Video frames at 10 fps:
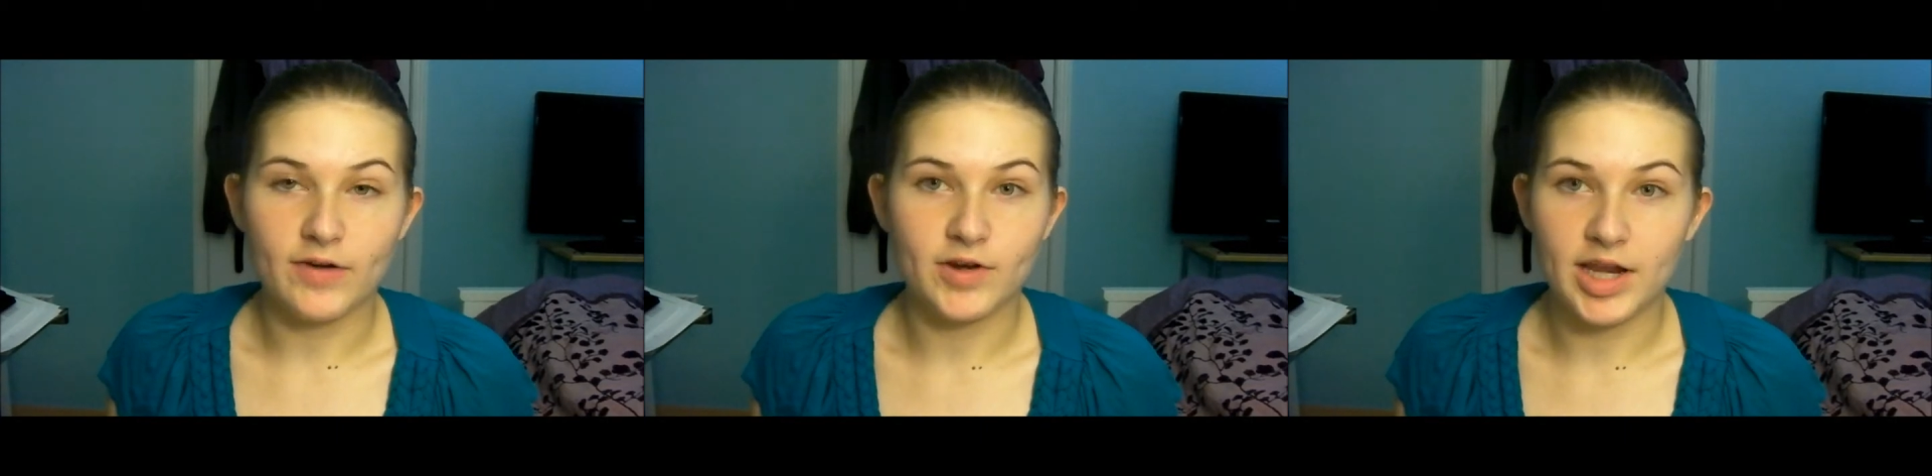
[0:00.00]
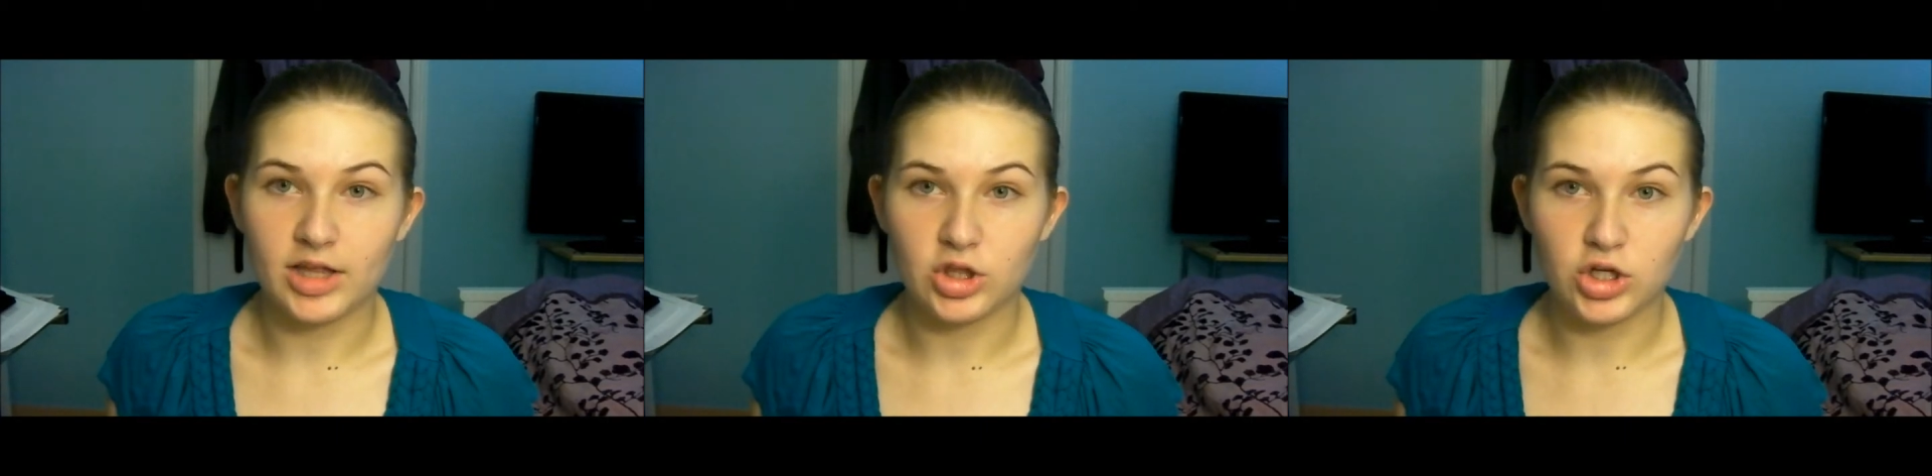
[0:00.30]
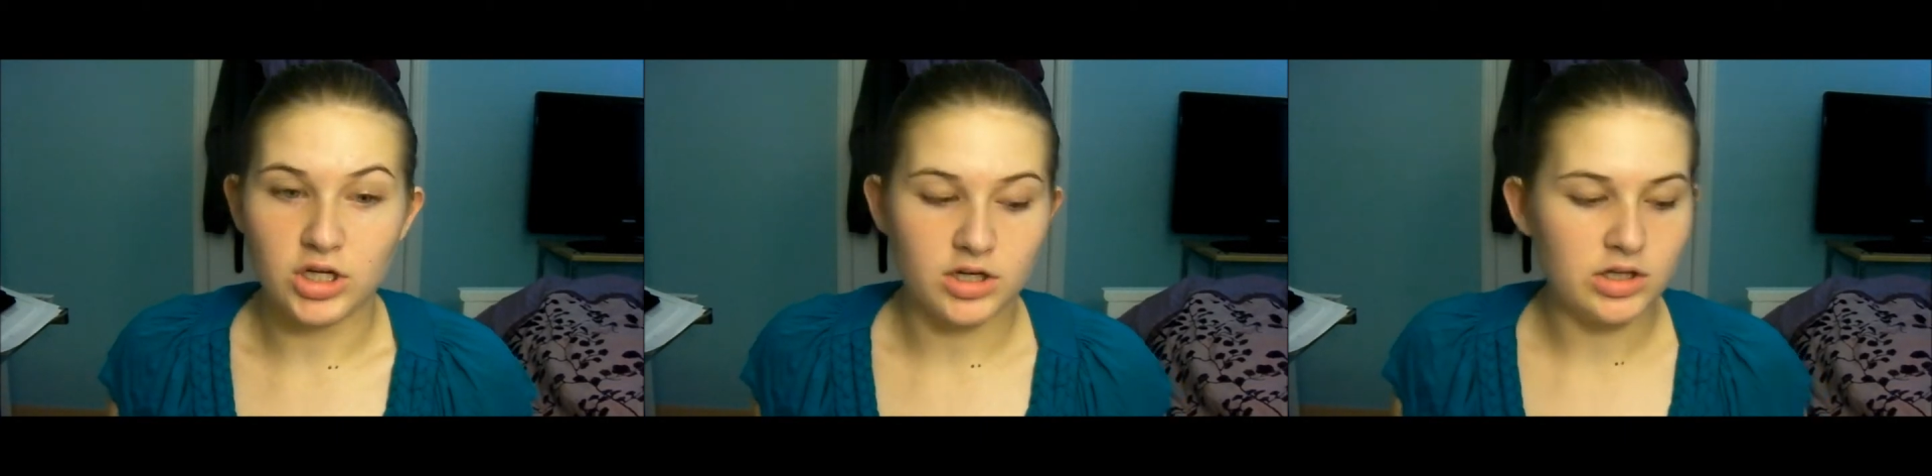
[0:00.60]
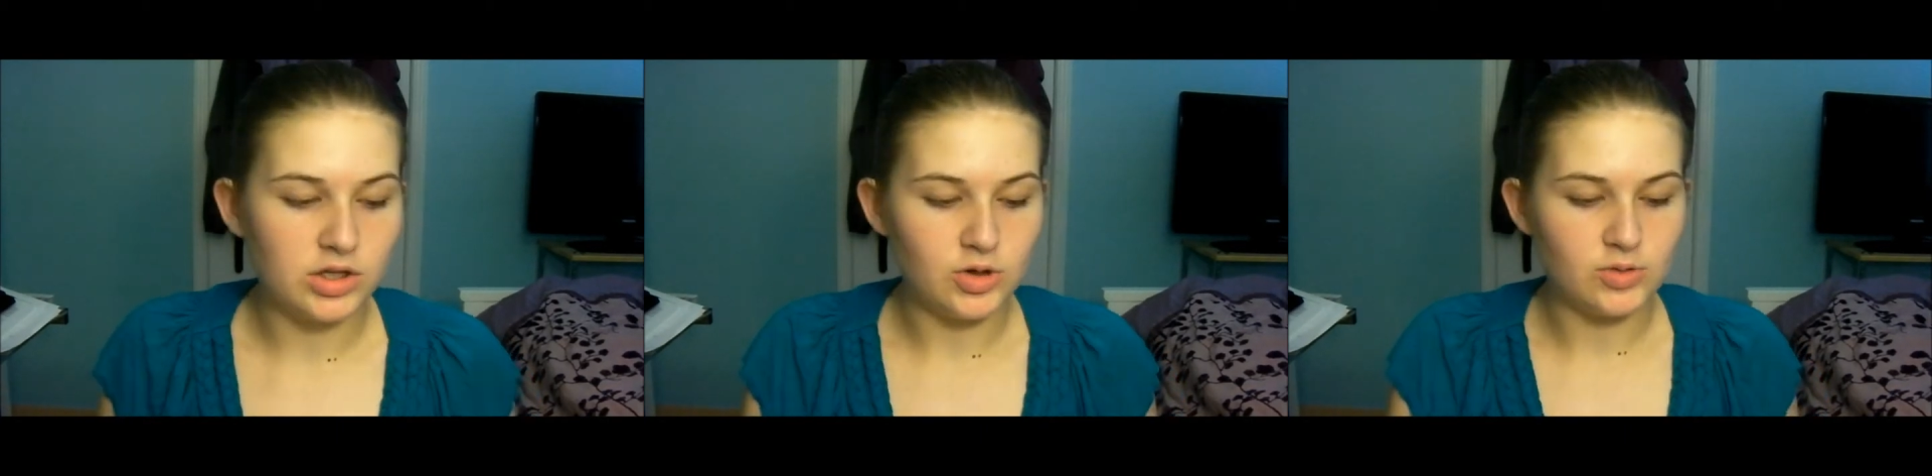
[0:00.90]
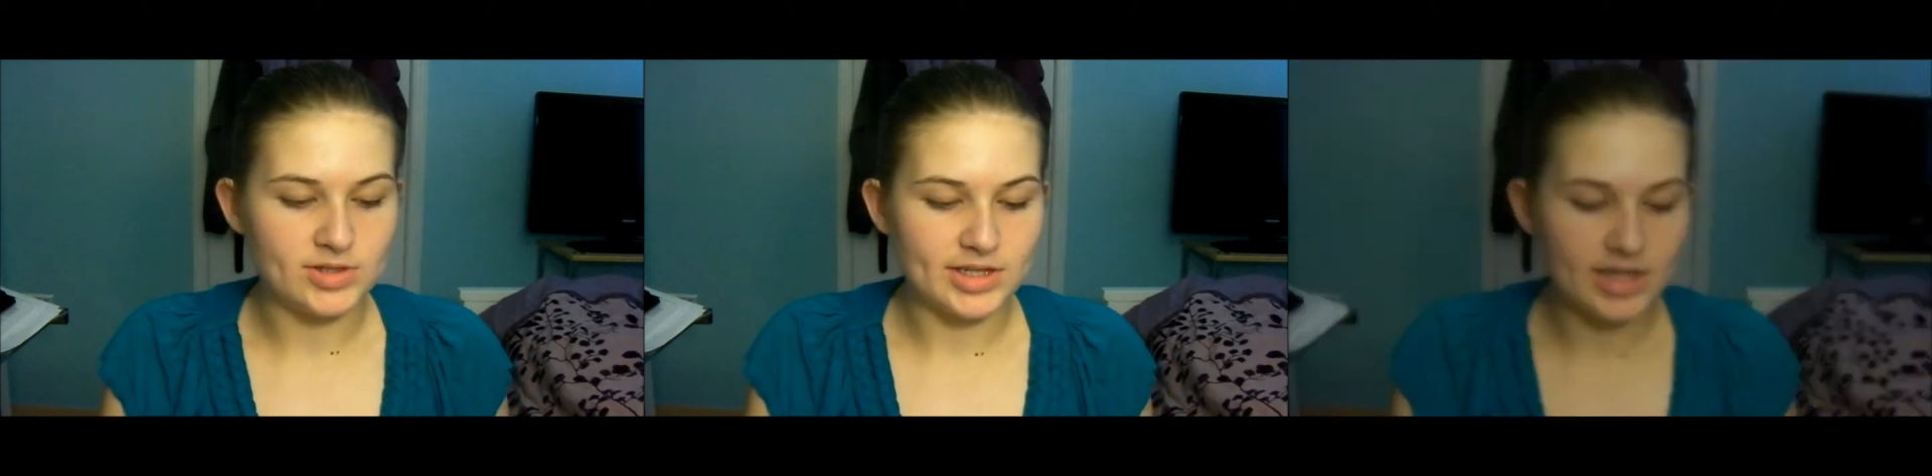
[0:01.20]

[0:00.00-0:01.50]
everyday look using